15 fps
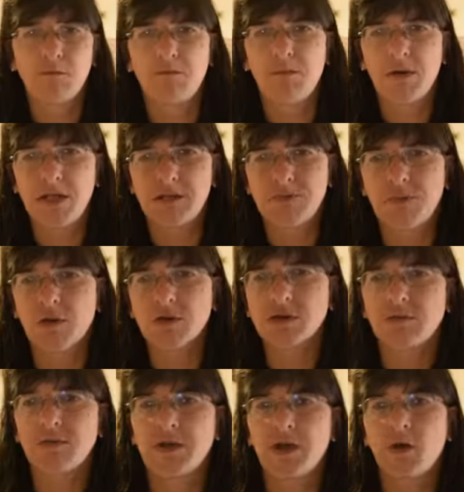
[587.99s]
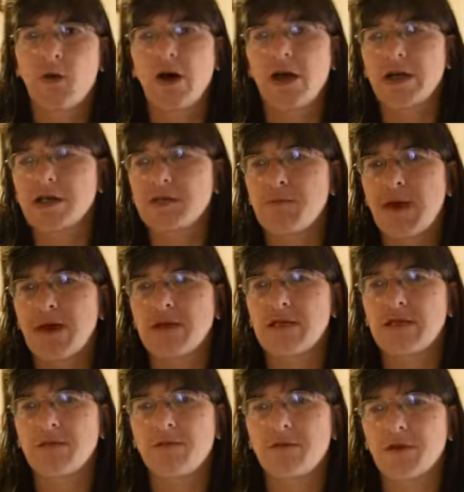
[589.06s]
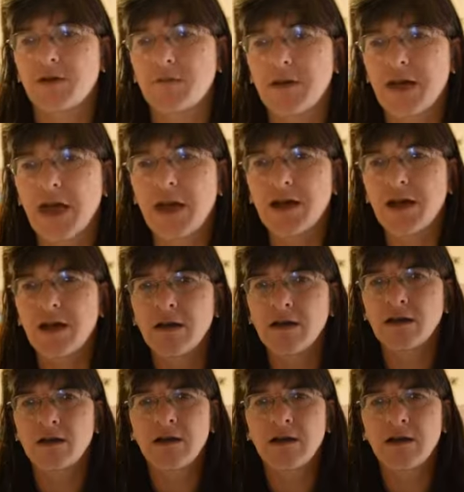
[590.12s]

but it's possibly quite expensive for the beginner,